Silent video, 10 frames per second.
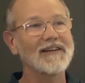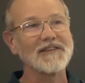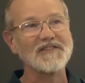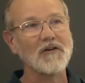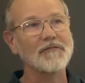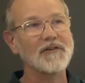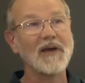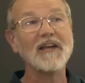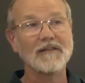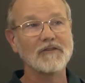And so if you
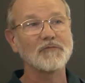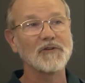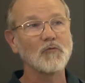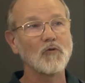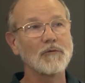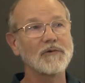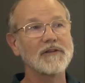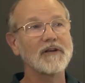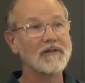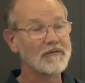make it a little bit warmer
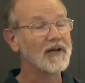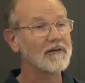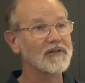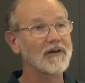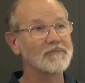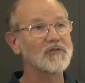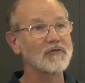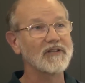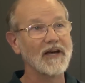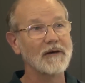and they don't have time
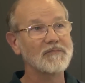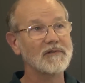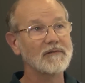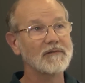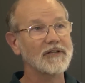to adapt,